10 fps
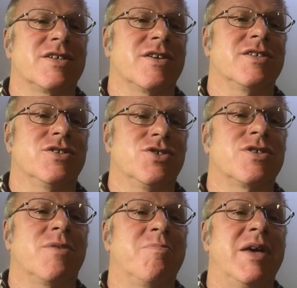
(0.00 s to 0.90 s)
So this is
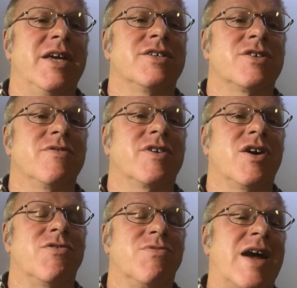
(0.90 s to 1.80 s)
just on peat. So we've
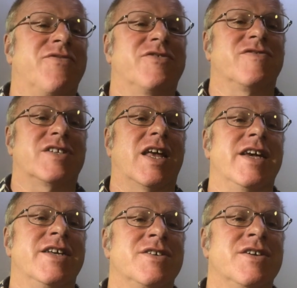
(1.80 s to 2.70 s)
got a raft of
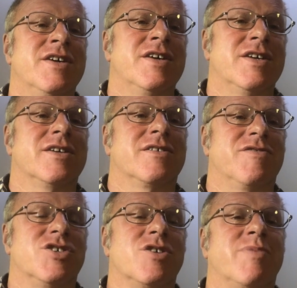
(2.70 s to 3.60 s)
slate. If
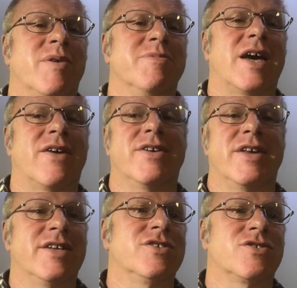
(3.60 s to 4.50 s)
you jump up and down on it,
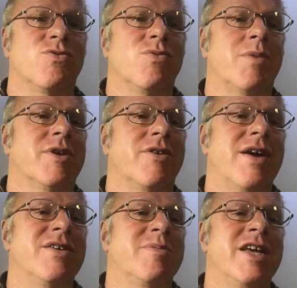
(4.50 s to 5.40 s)
it does all wobble
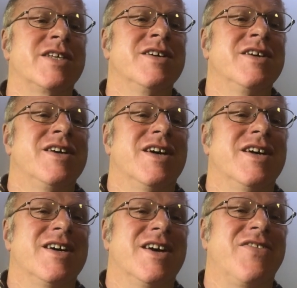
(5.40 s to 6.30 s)
around a bit.
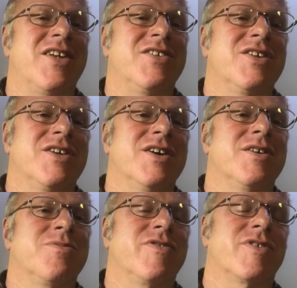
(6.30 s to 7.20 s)
And then
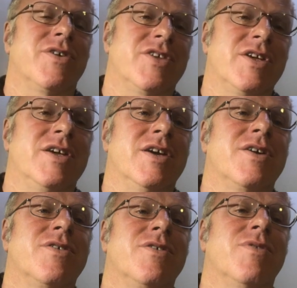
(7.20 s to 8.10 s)
we've got the
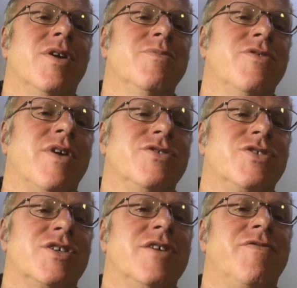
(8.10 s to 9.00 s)
Roman road
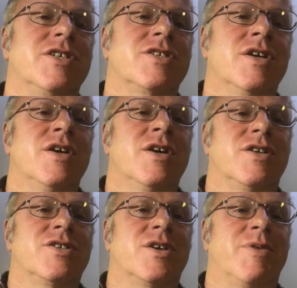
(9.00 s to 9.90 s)
surface
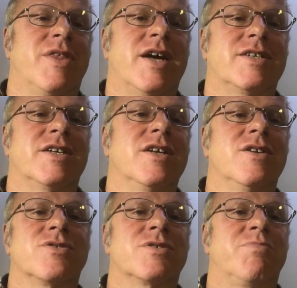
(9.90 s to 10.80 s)
on top of that, and it
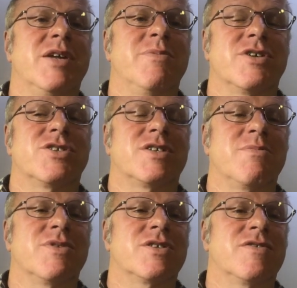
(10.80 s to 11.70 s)
looks pretty much as
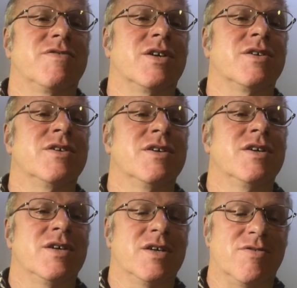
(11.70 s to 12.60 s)
it must have done
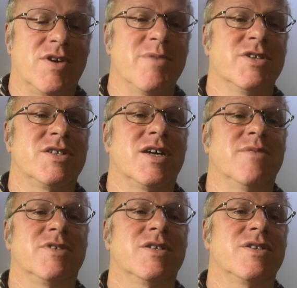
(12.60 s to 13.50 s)
in Roman
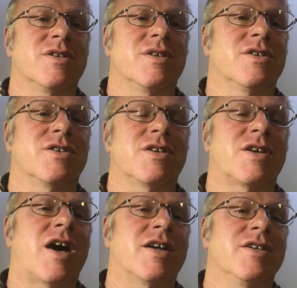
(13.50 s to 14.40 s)
times. It's
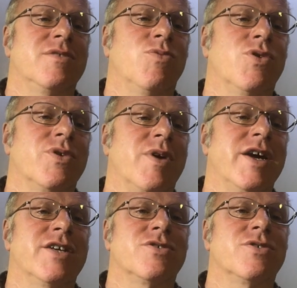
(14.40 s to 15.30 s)
hardly worn
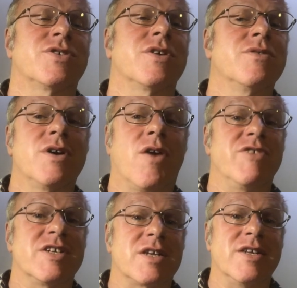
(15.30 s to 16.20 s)
away at all, so
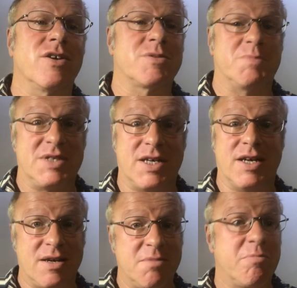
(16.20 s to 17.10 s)
obviously not a
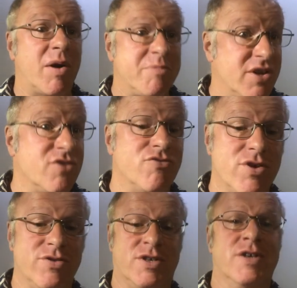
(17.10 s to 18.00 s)
particularly popular
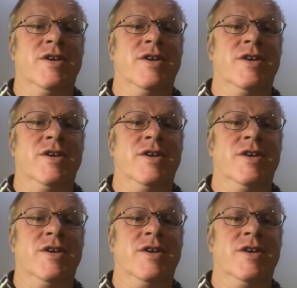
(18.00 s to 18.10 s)
route.